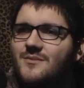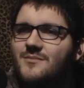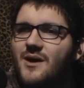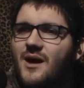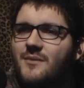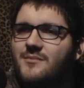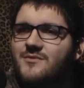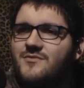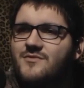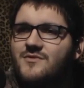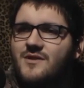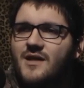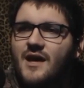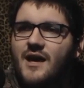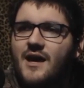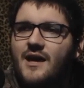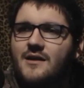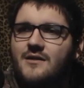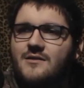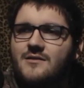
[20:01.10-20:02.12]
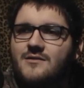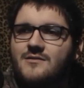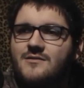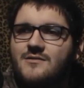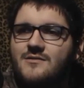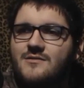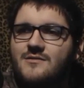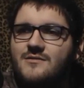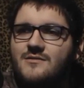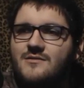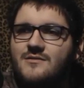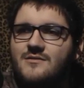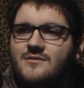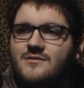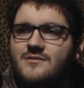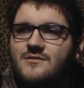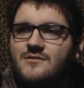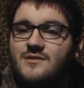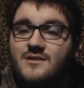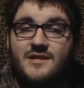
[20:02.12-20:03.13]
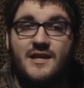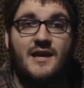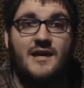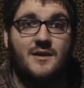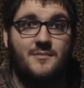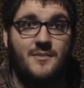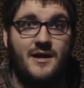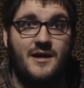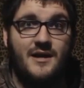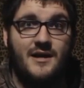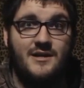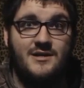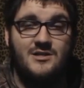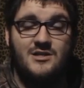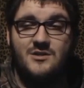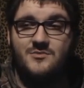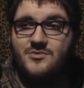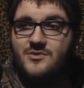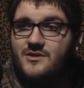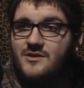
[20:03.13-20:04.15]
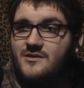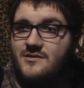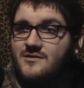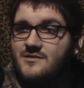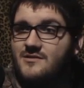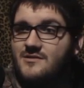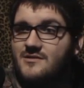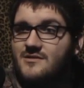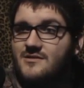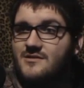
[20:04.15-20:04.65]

I'm hyped for that. Now that I might actually play.